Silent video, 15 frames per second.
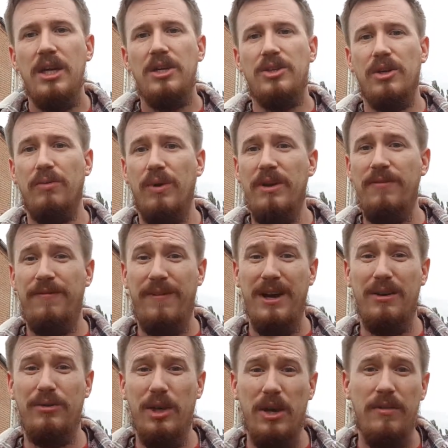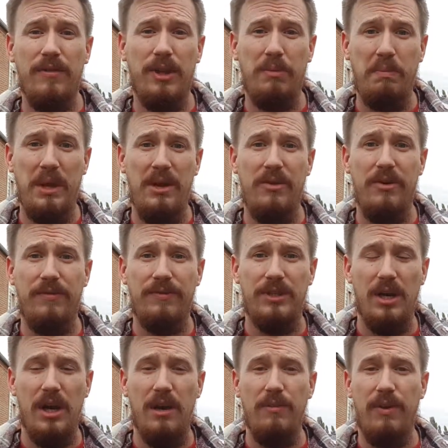So we've found over the period of
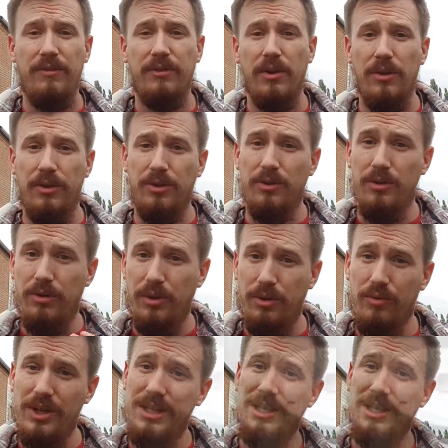time, we've gone through 3